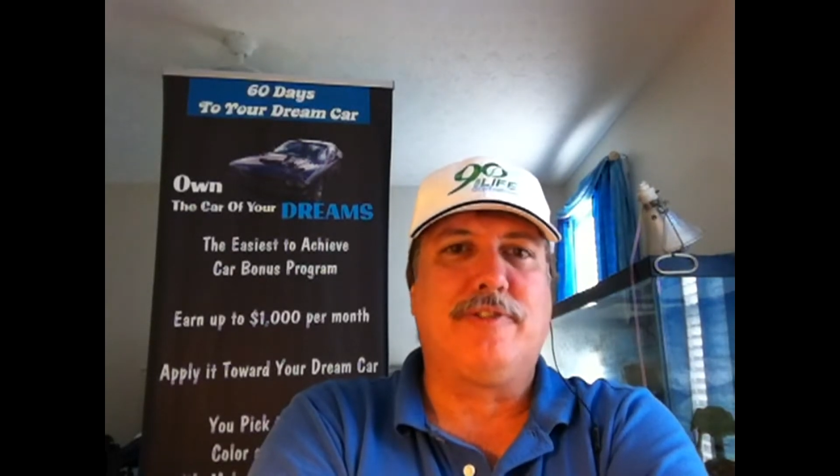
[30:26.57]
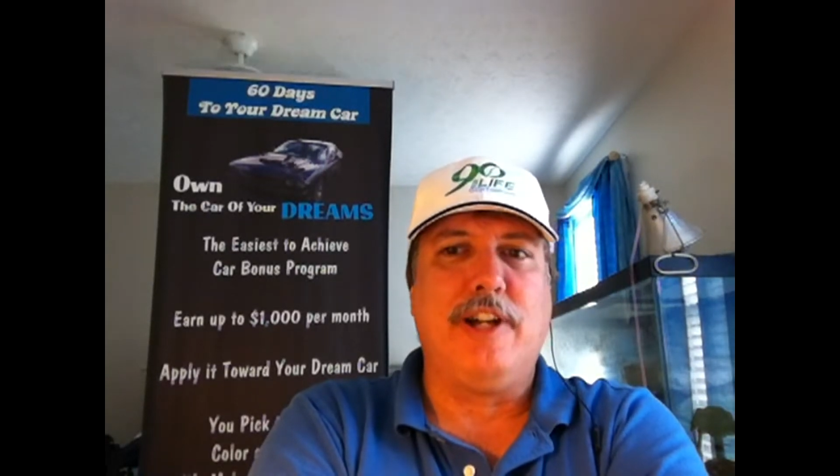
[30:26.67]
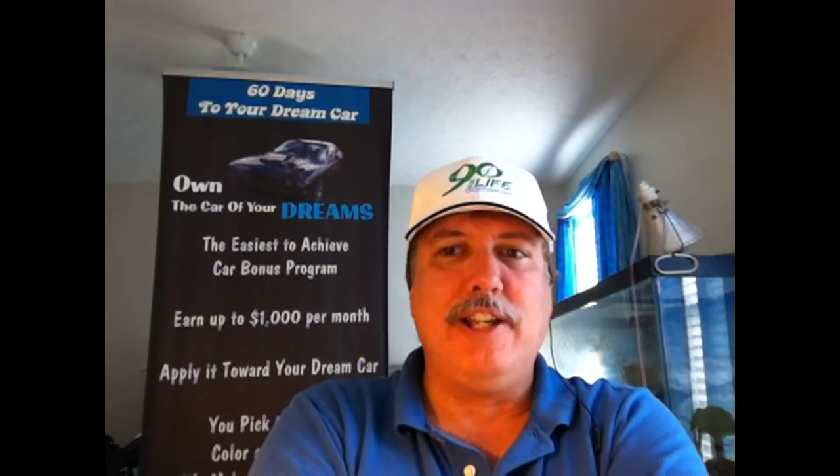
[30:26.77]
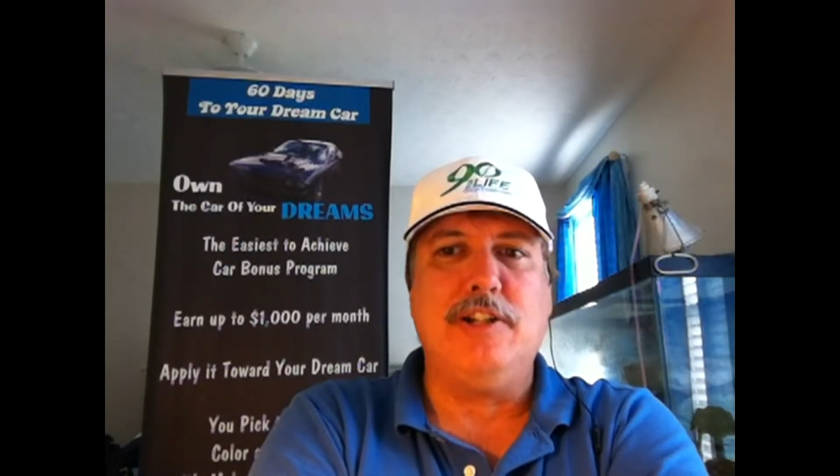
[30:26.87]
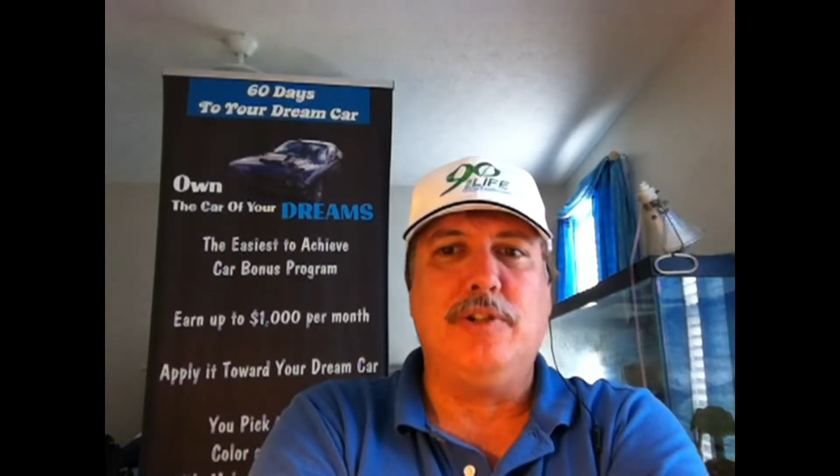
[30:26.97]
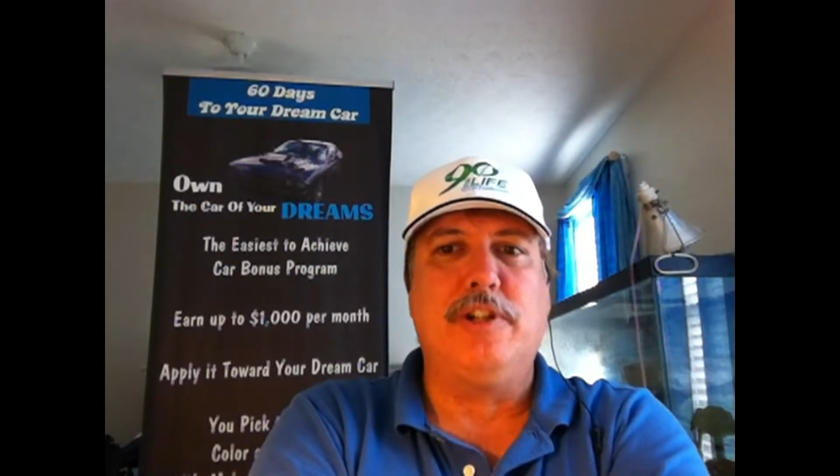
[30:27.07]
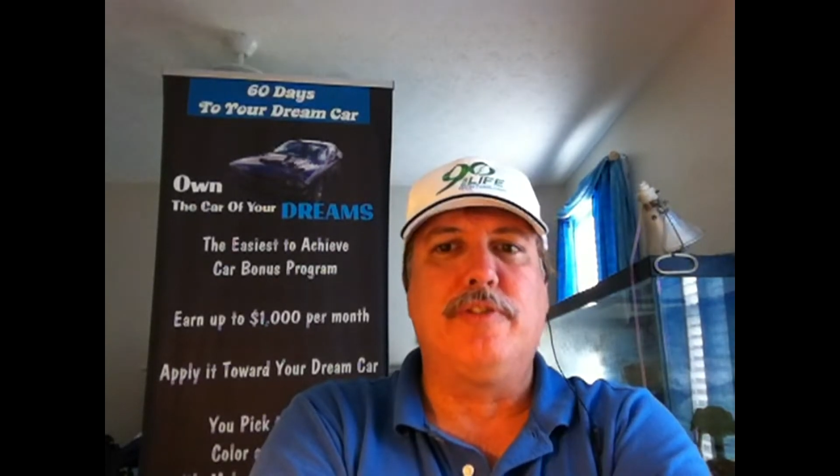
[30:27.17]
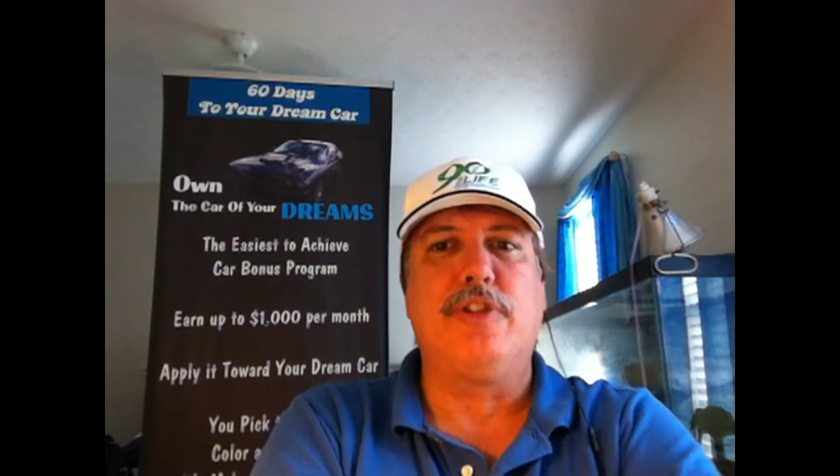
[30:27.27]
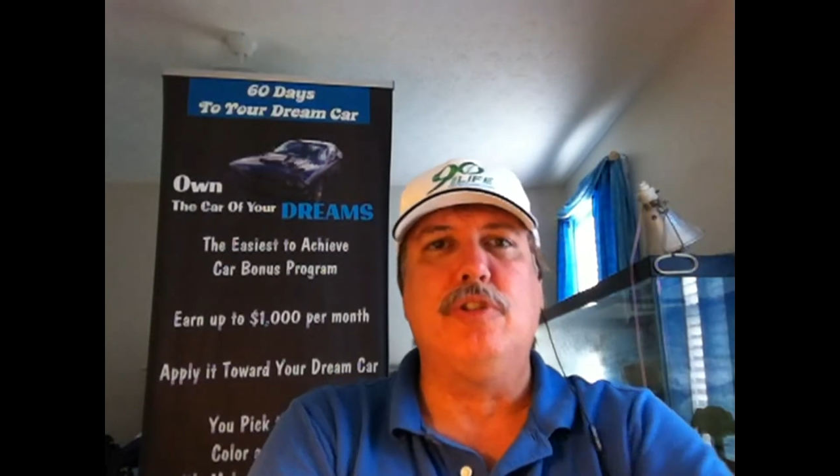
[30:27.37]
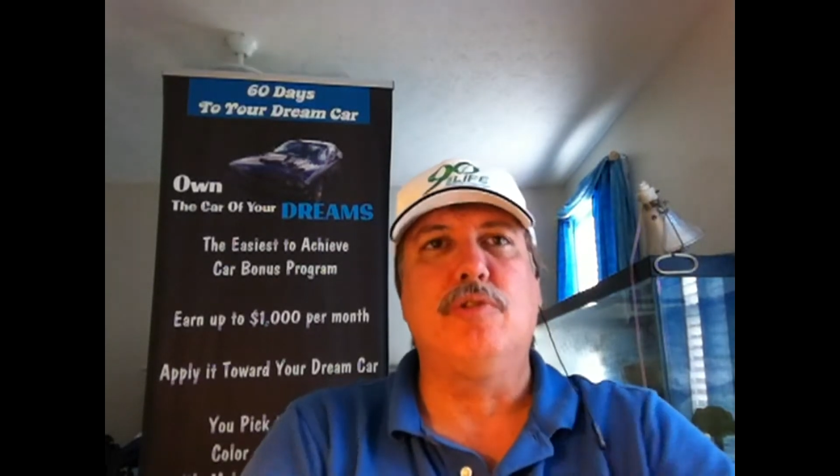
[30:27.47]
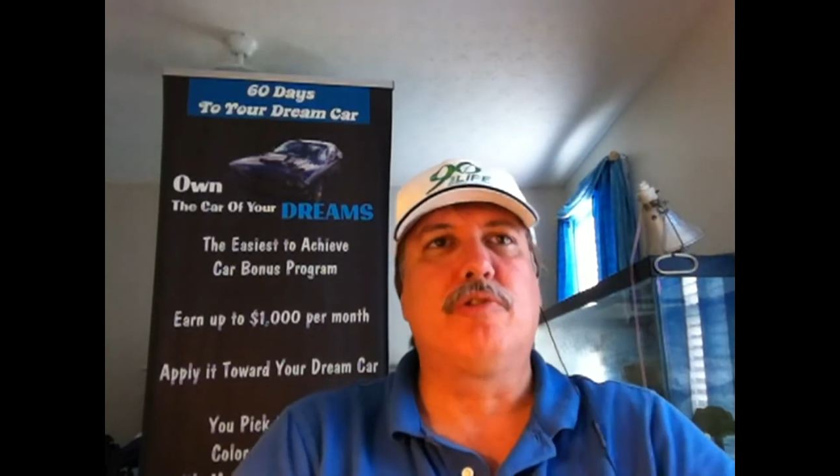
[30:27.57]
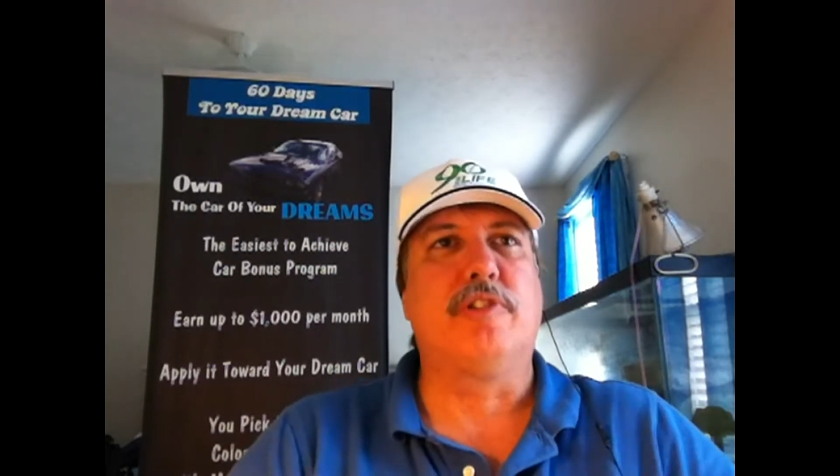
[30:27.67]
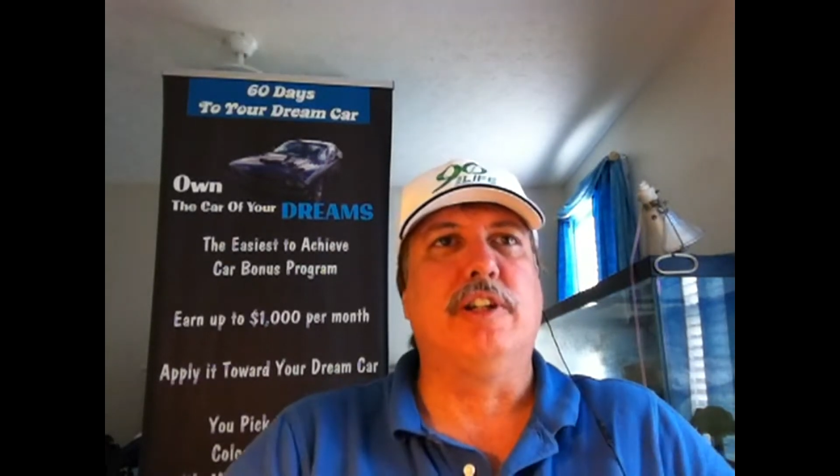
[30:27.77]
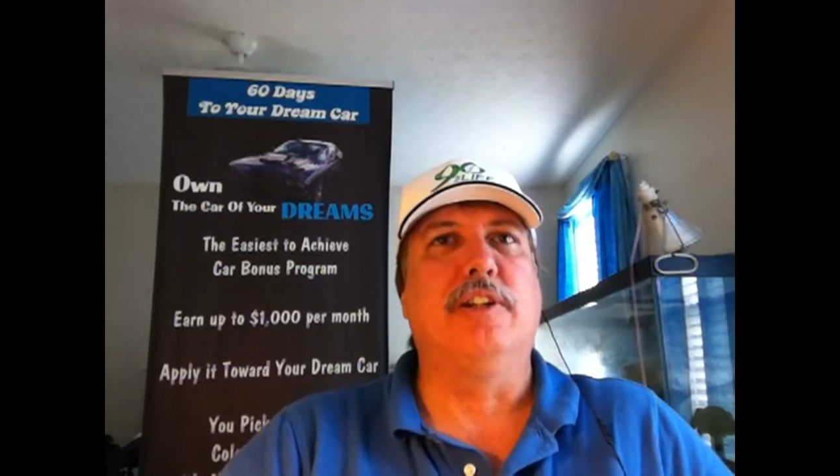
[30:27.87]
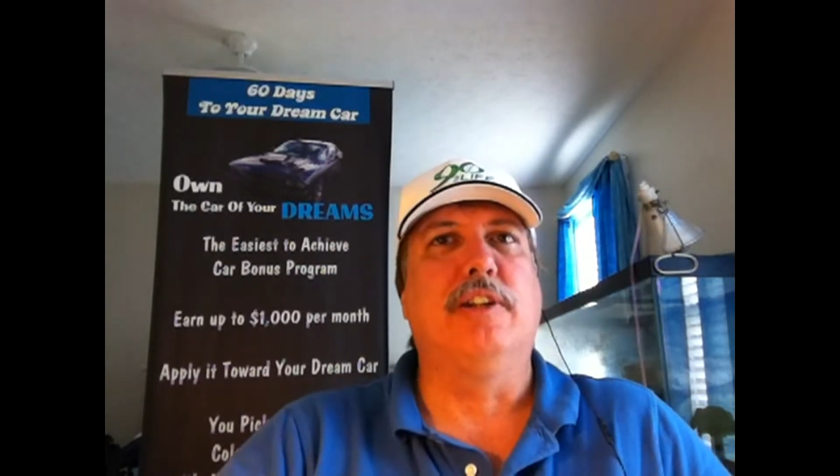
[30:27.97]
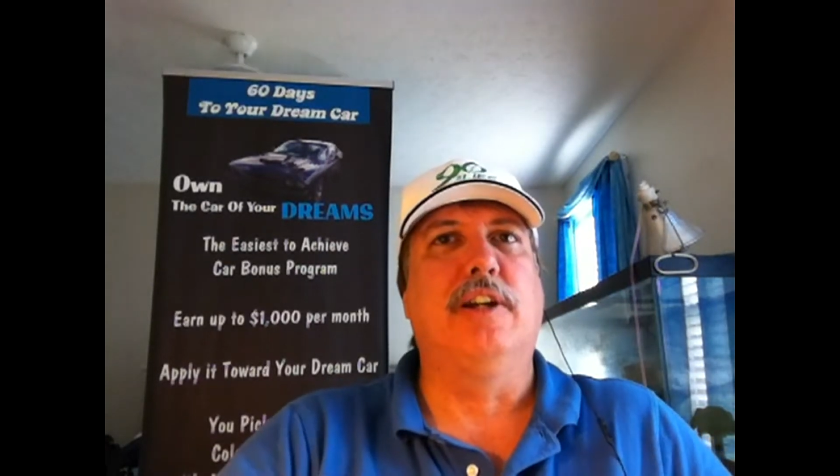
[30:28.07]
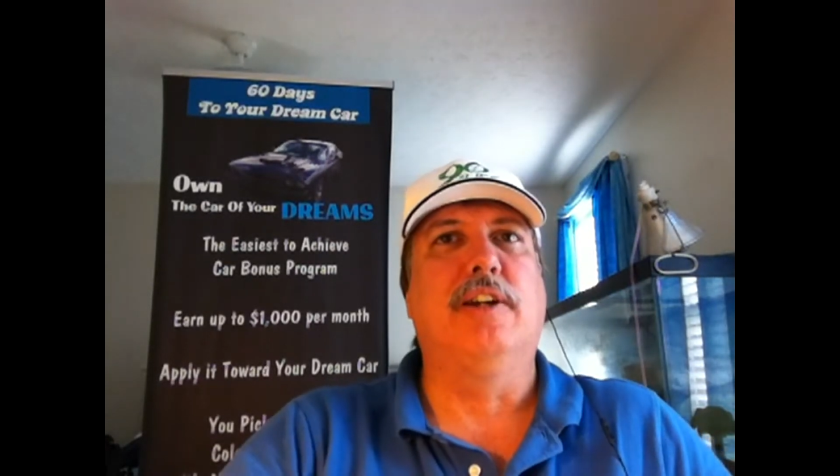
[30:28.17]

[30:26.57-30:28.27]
radio interviews and